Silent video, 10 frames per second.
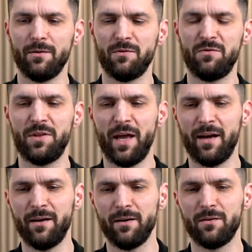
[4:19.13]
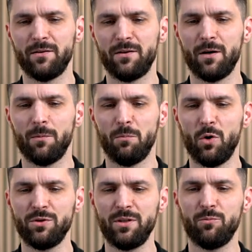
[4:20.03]
then the
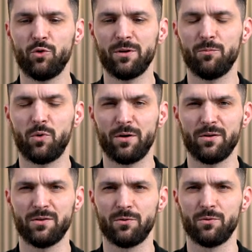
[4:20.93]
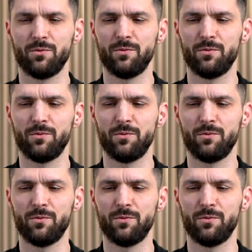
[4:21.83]
most important part is to